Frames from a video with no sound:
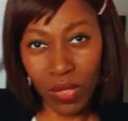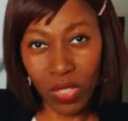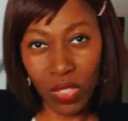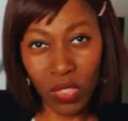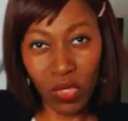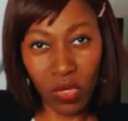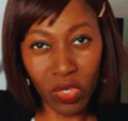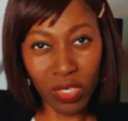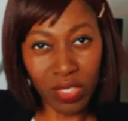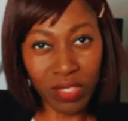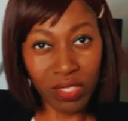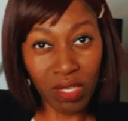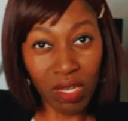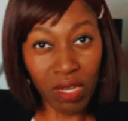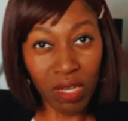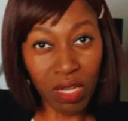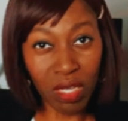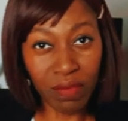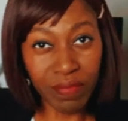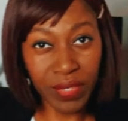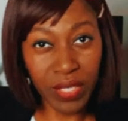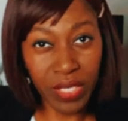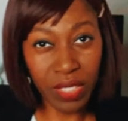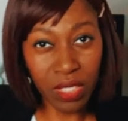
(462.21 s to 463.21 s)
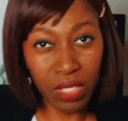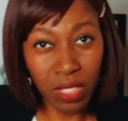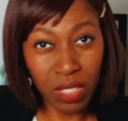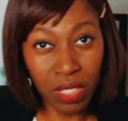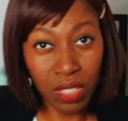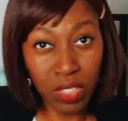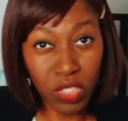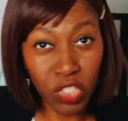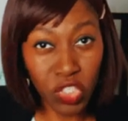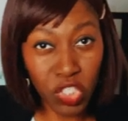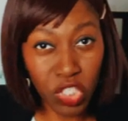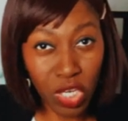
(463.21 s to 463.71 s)
God is a loving
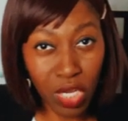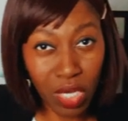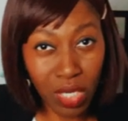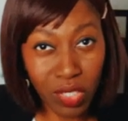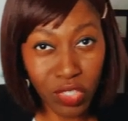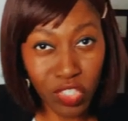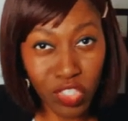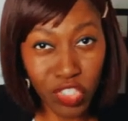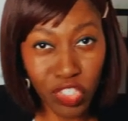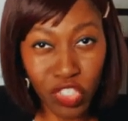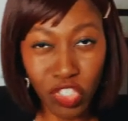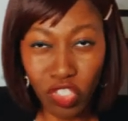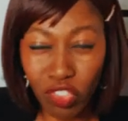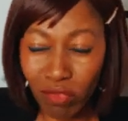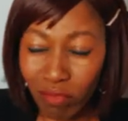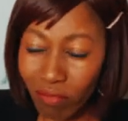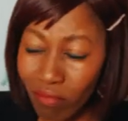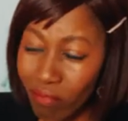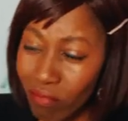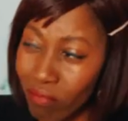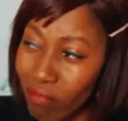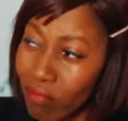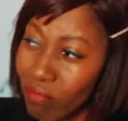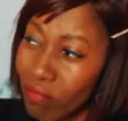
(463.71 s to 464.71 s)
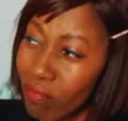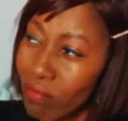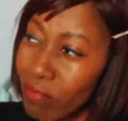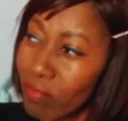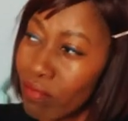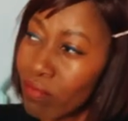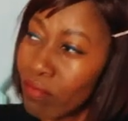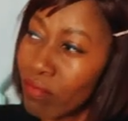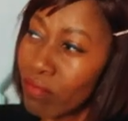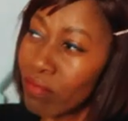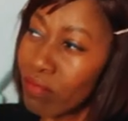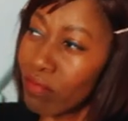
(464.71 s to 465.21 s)
judge.
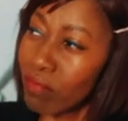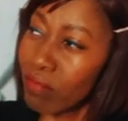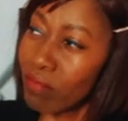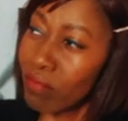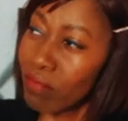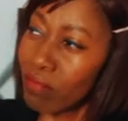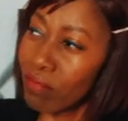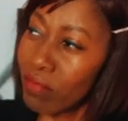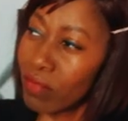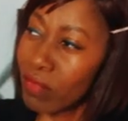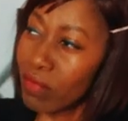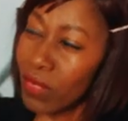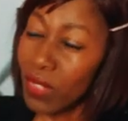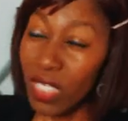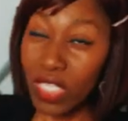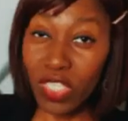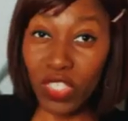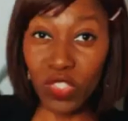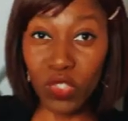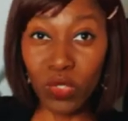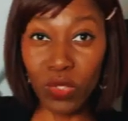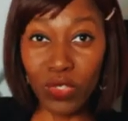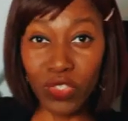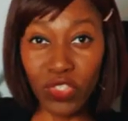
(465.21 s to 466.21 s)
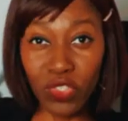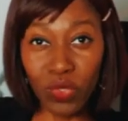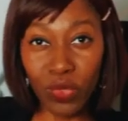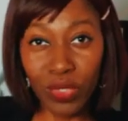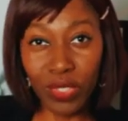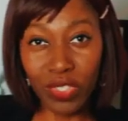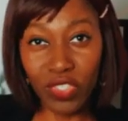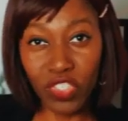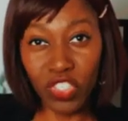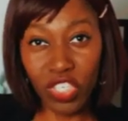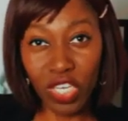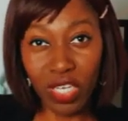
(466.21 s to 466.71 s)
He is also
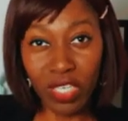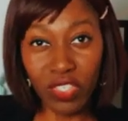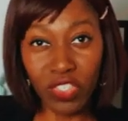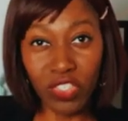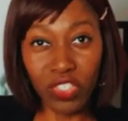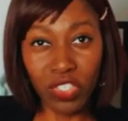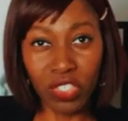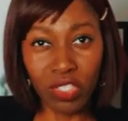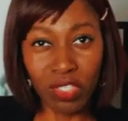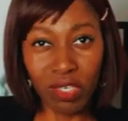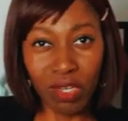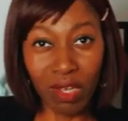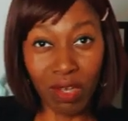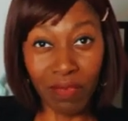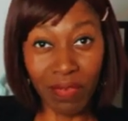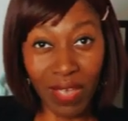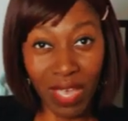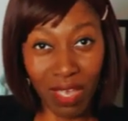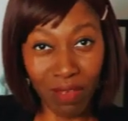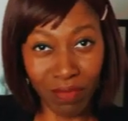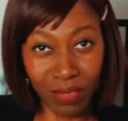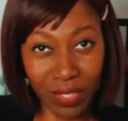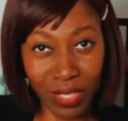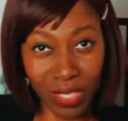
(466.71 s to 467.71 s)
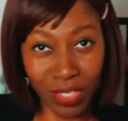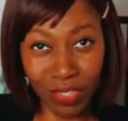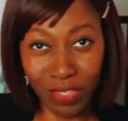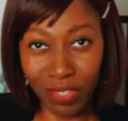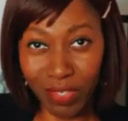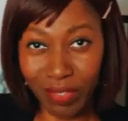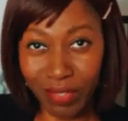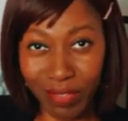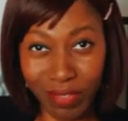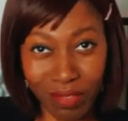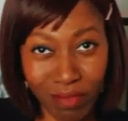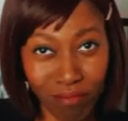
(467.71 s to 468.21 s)
the judge of heaven and
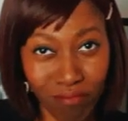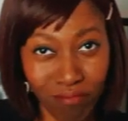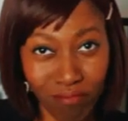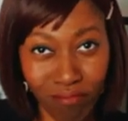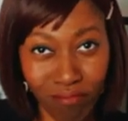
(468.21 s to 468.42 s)
earth.